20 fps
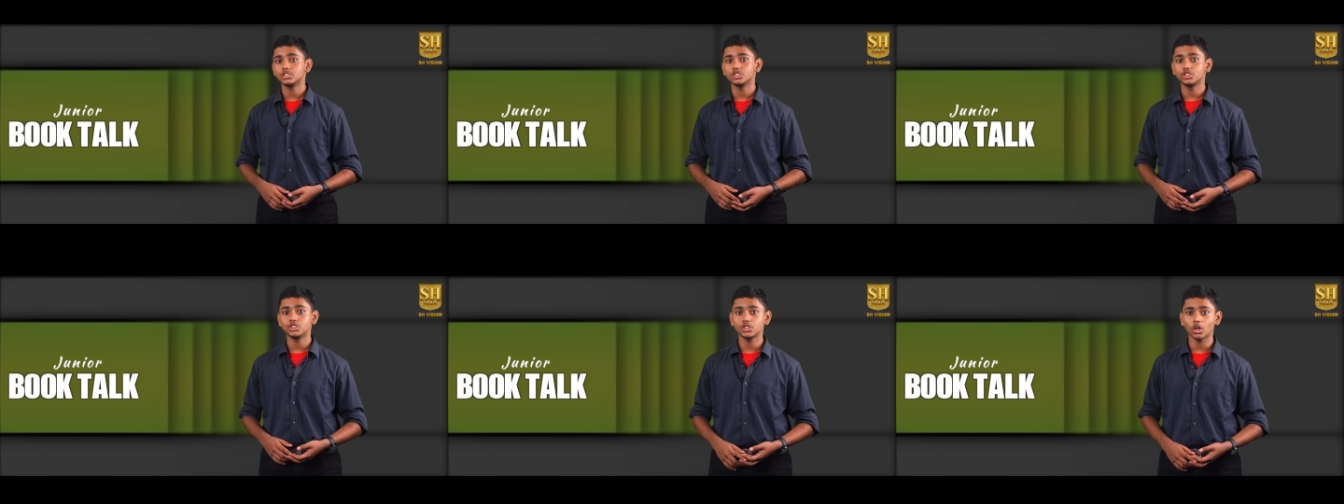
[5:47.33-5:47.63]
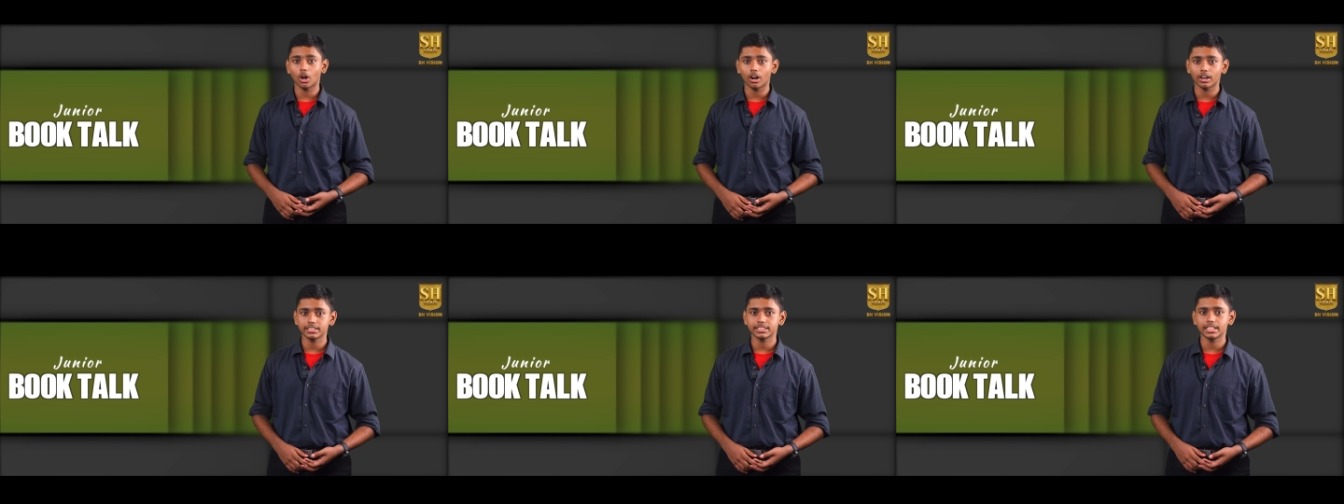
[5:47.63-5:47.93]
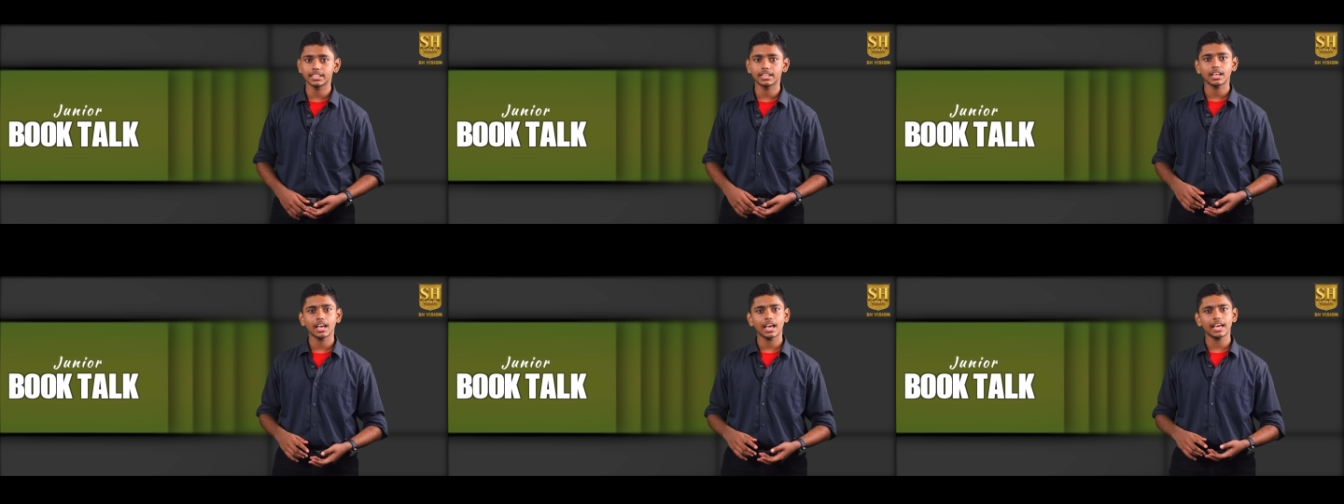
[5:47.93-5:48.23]

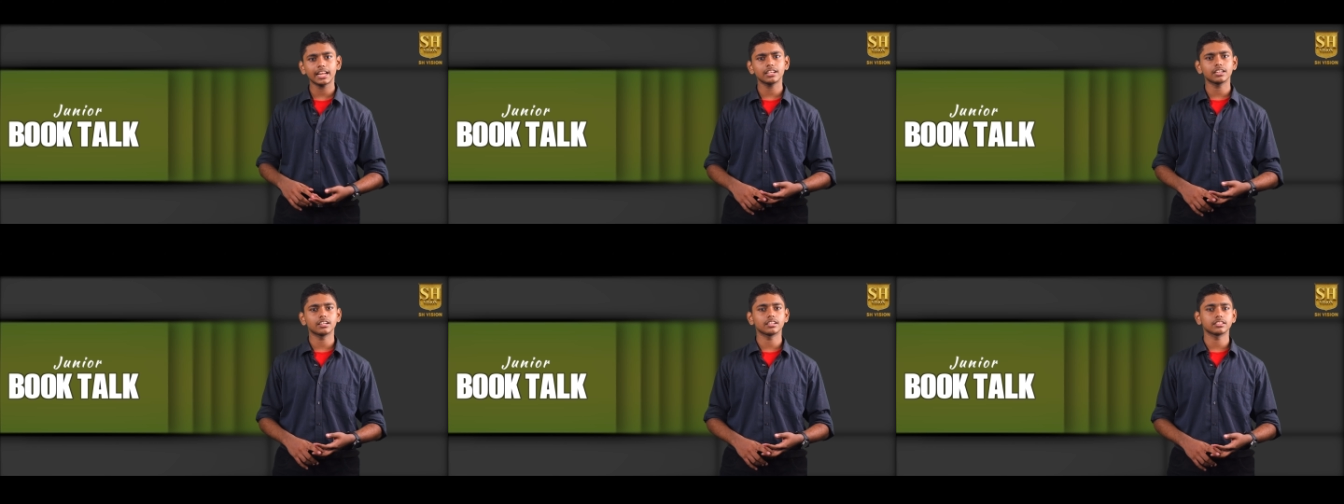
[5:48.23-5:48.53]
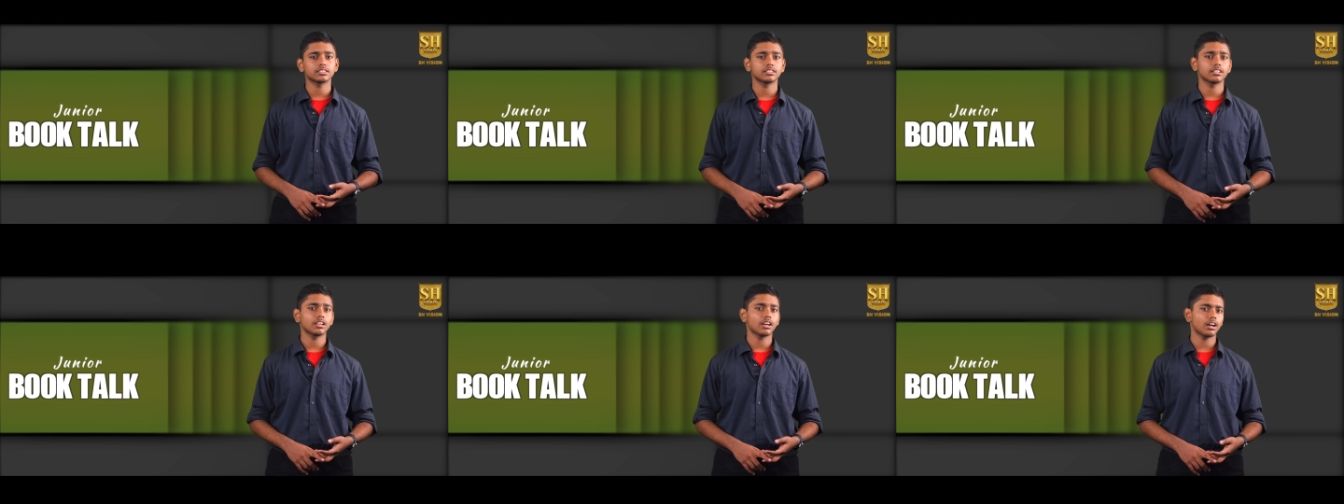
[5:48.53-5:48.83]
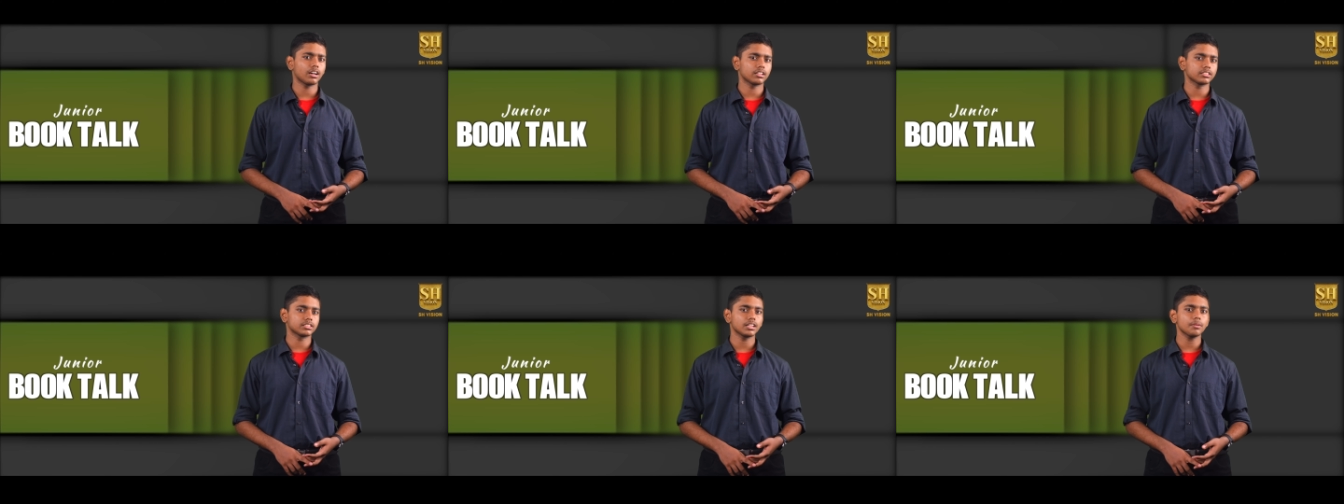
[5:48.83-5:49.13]
Jonathan, and
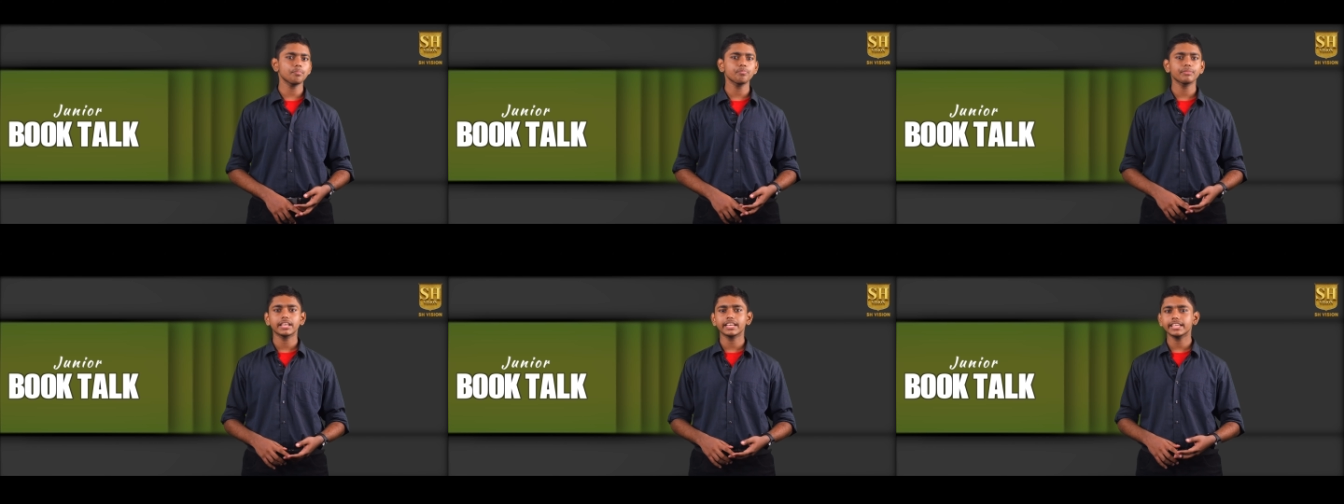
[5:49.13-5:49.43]
Arthur